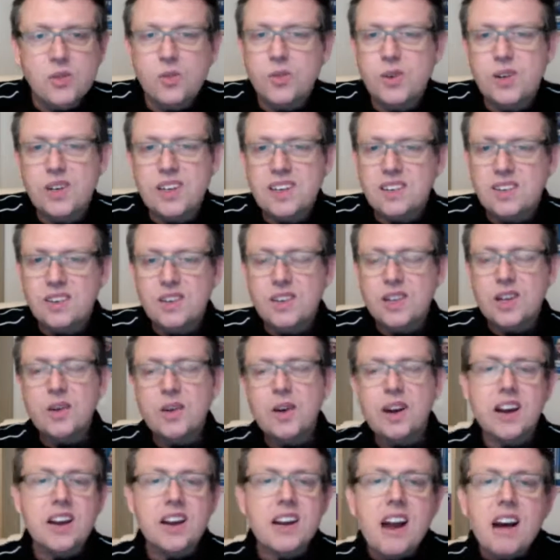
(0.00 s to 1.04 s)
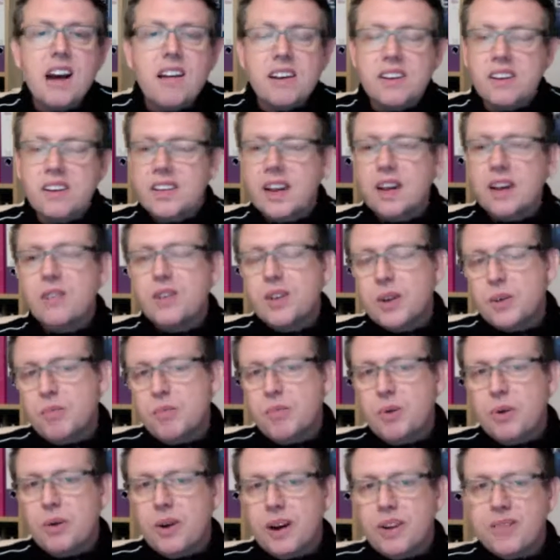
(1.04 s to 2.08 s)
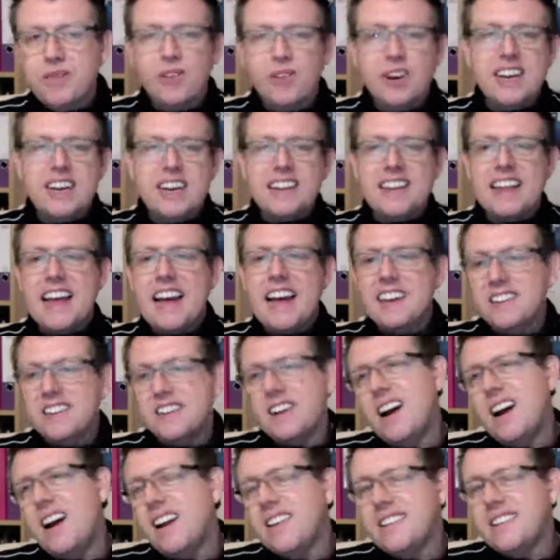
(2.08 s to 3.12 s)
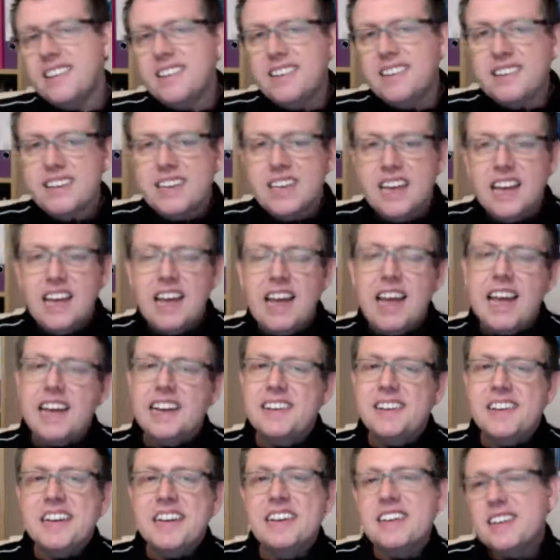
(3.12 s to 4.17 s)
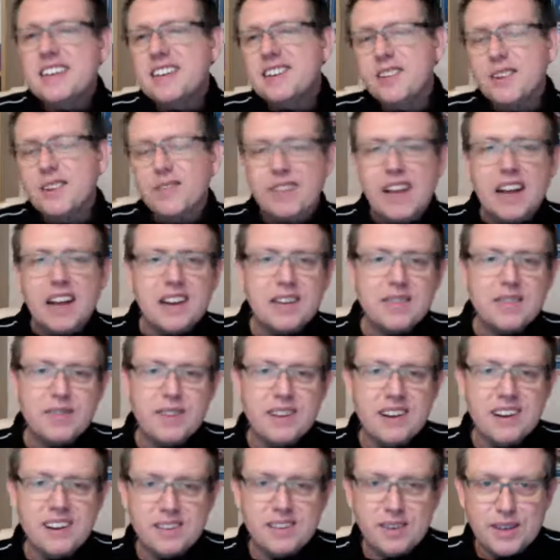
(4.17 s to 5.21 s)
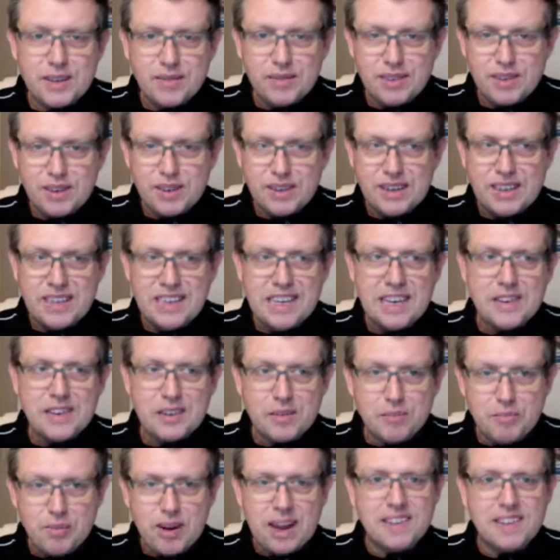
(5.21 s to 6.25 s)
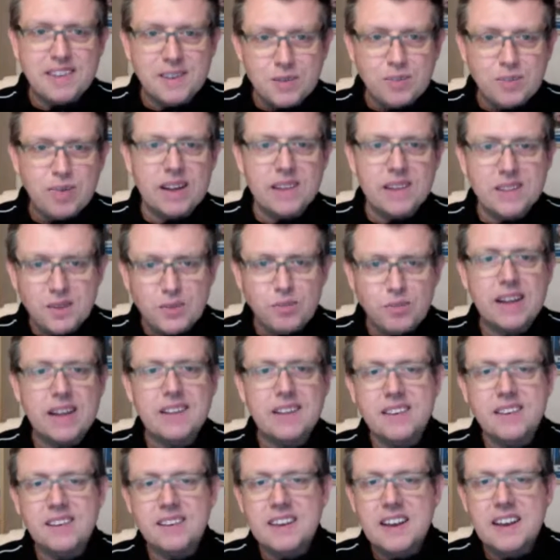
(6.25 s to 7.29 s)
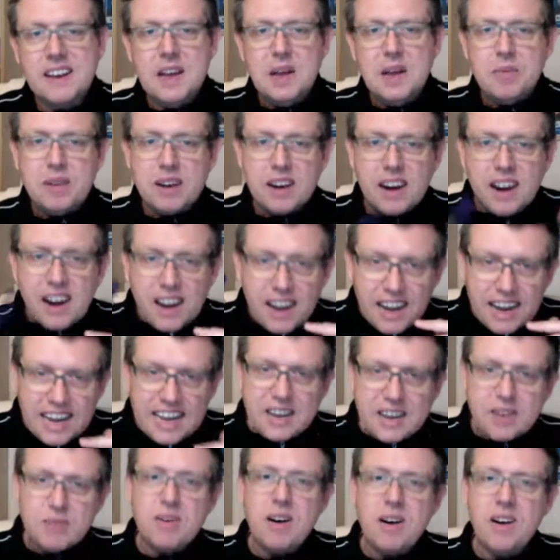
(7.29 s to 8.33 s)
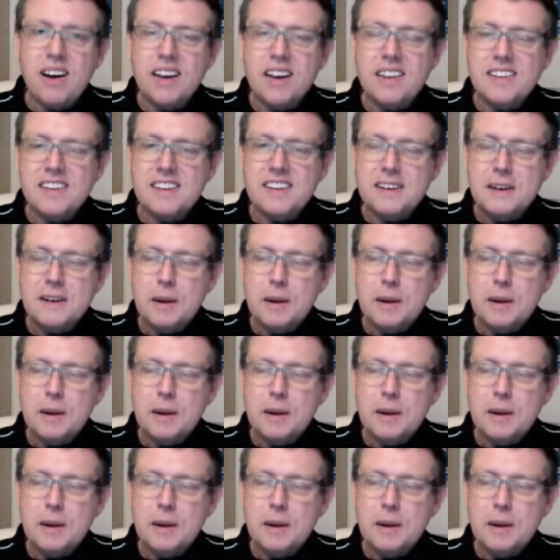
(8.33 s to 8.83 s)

all you need to do. And I know it's so simple. I've written it down. It's like, it's easy. It's easy because I've done it for the last 17 years. I've practiced. But clear your mind.